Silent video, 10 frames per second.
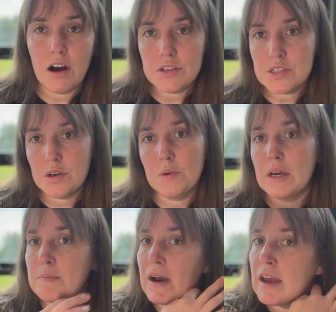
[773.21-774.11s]
Also,
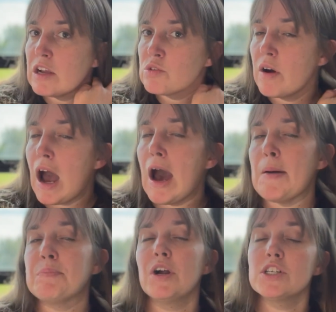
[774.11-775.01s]
my
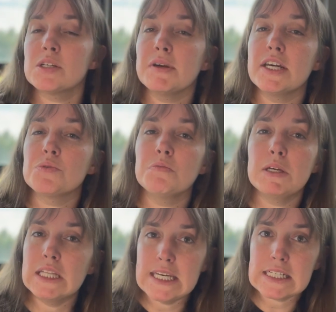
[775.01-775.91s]
project page will be
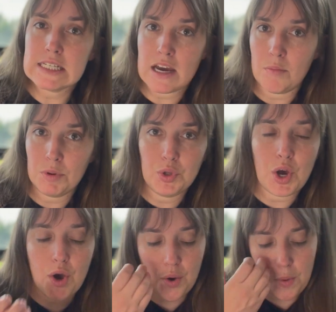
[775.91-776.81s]
linked down below,